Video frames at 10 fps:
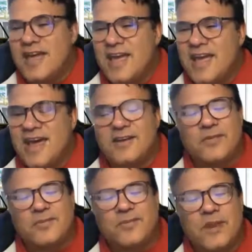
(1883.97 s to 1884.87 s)
And
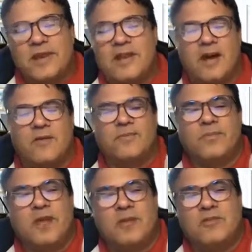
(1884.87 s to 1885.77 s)
anyhow,
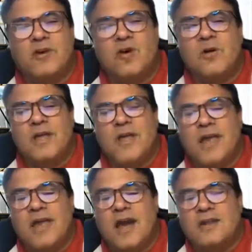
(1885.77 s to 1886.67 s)
so
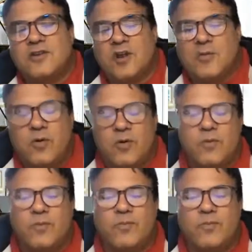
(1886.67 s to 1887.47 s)
AI is going to put,